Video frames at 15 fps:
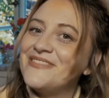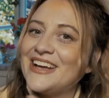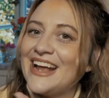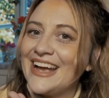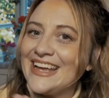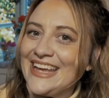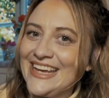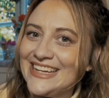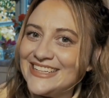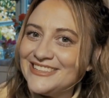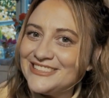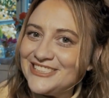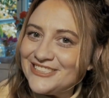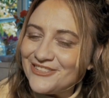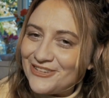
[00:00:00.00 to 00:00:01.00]
but I can't
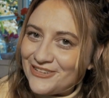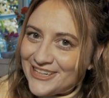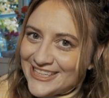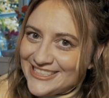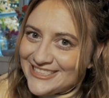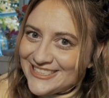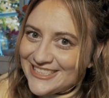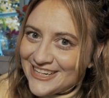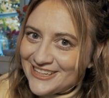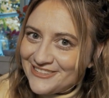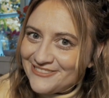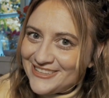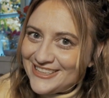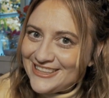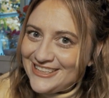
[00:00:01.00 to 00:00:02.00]
quite share it
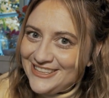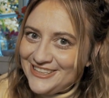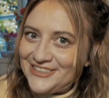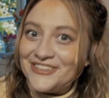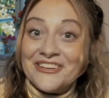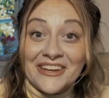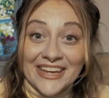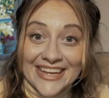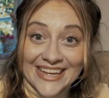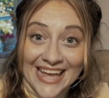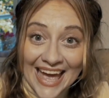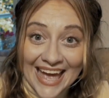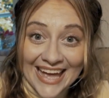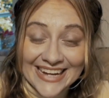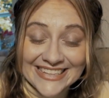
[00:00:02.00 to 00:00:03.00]
with you
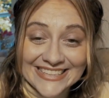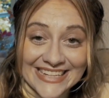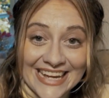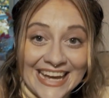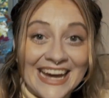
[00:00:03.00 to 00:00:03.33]
yet.